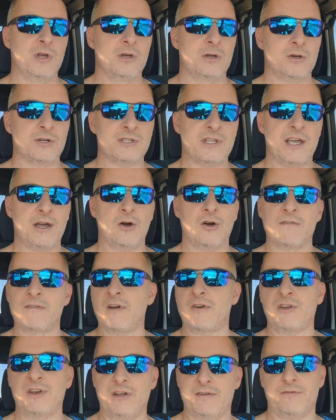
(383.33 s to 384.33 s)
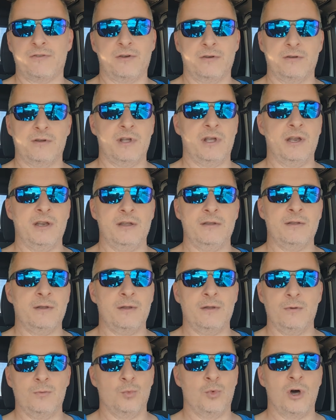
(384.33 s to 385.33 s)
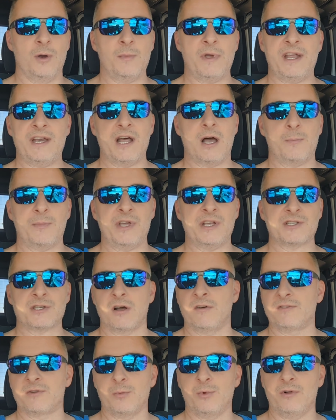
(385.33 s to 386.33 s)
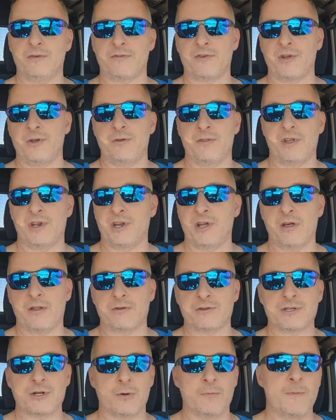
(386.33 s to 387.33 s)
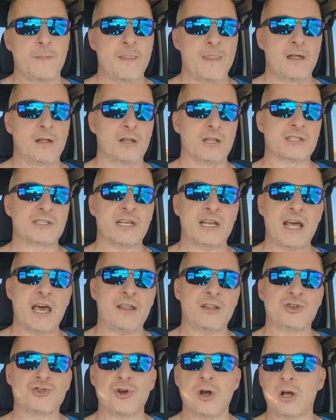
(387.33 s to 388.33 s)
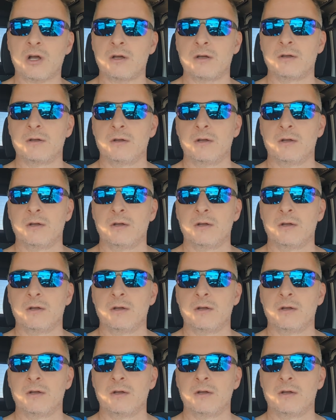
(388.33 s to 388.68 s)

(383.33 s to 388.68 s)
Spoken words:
because they are very different, and one may not be as comfortable for you than the other. So let's get out of the truck.